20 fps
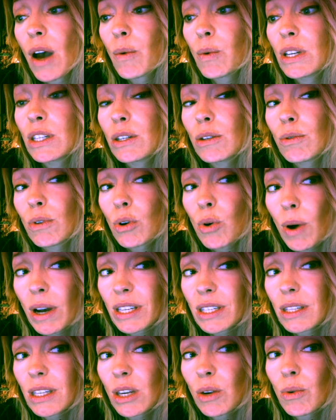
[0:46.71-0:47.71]
We do
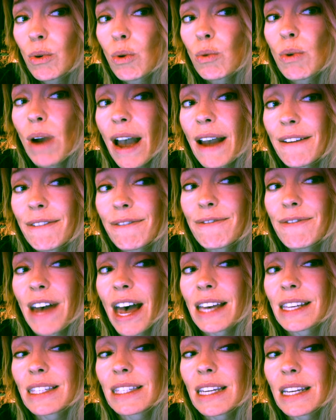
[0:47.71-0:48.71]
request that you arrive
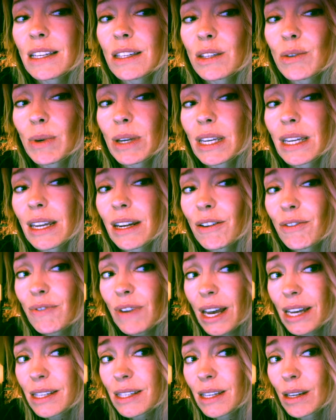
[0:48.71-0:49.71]
fasting so we can get a
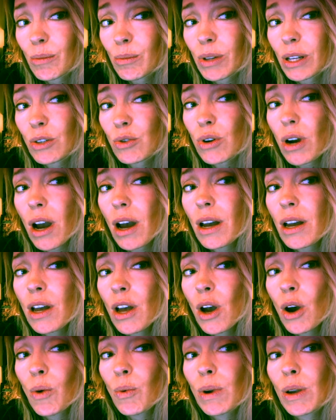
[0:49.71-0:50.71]
fasting blood draw.
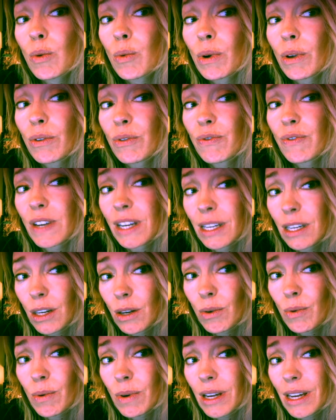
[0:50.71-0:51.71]
We will feed
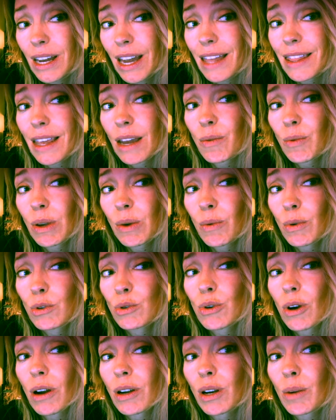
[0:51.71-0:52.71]
you, and then we will
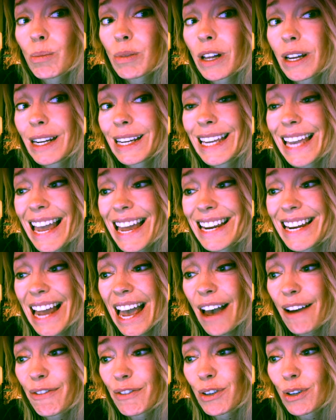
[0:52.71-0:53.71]
draw your blood again
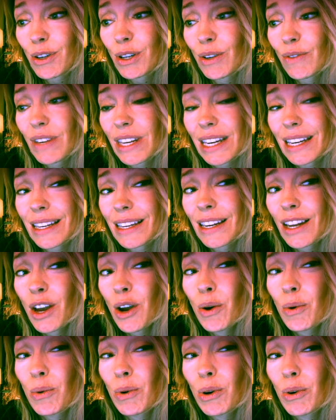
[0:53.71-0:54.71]
after you've eaten.
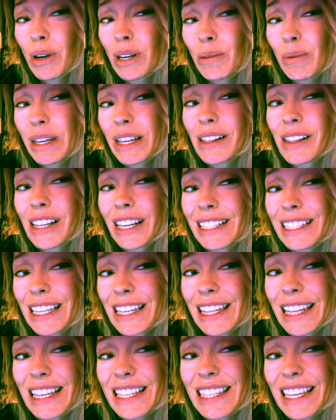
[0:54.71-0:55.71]
We're going to be
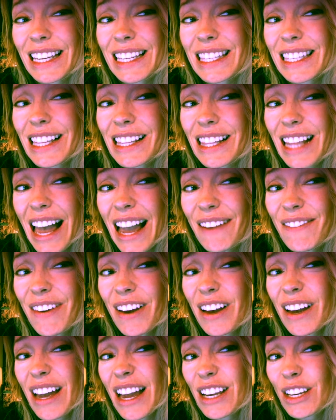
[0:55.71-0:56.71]
collecting things like
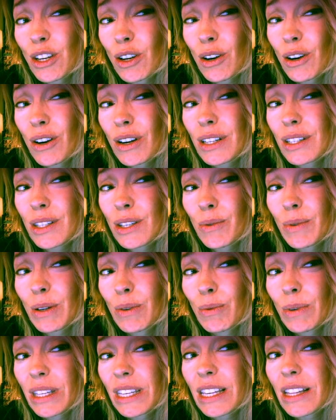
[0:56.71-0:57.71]
saliva and urine, so
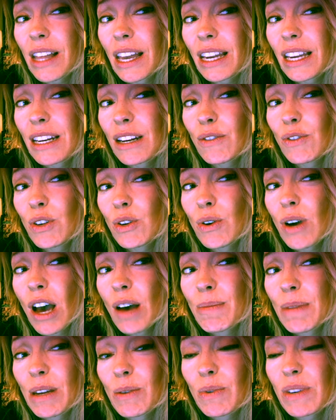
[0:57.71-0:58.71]
we'd really like it if you
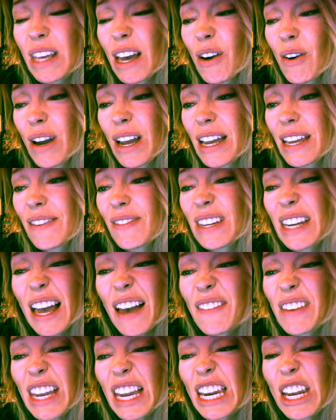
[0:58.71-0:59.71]
come in without even
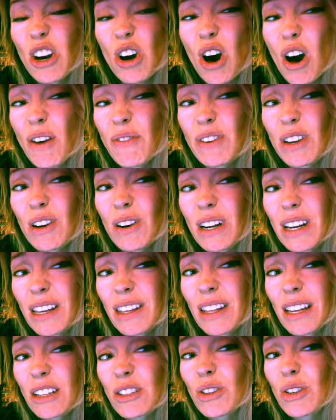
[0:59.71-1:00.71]
having any coffee or
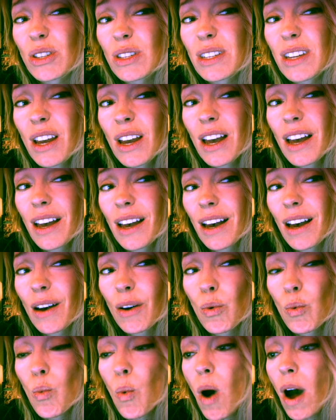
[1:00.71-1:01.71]
anything, just
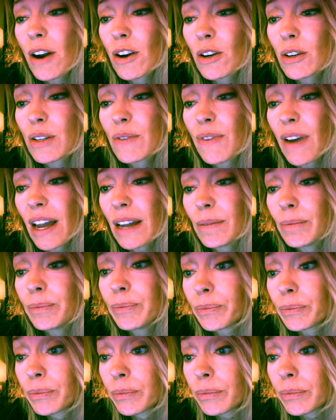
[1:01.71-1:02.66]
water is fine.